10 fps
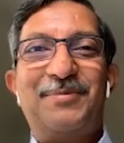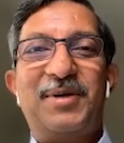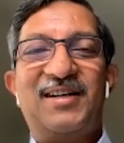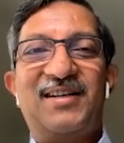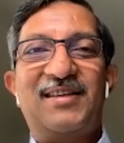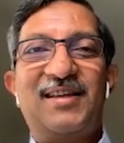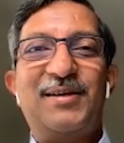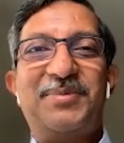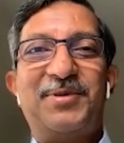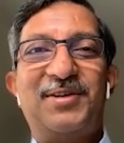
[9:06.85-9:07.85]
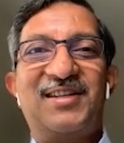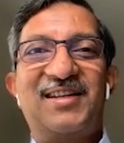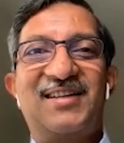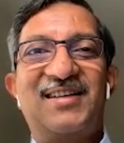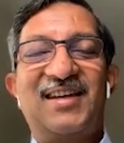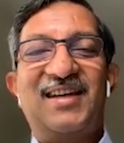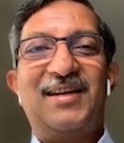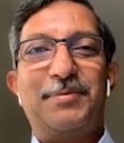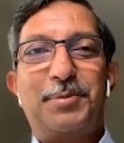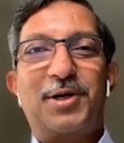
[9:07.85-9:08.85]
but think about it
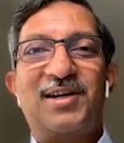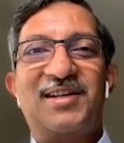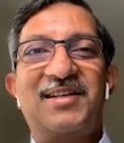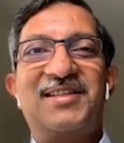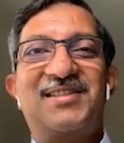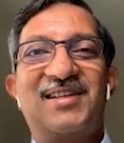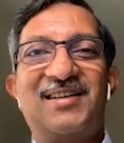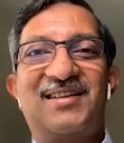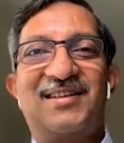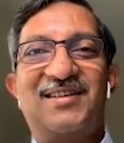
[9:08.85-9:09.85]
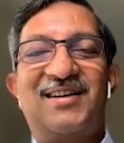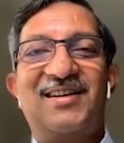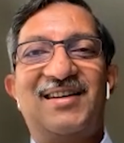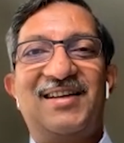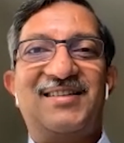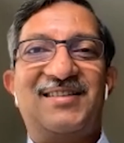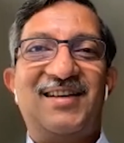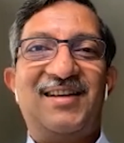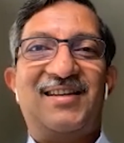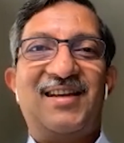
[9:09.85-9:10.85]
in broader historical context, right?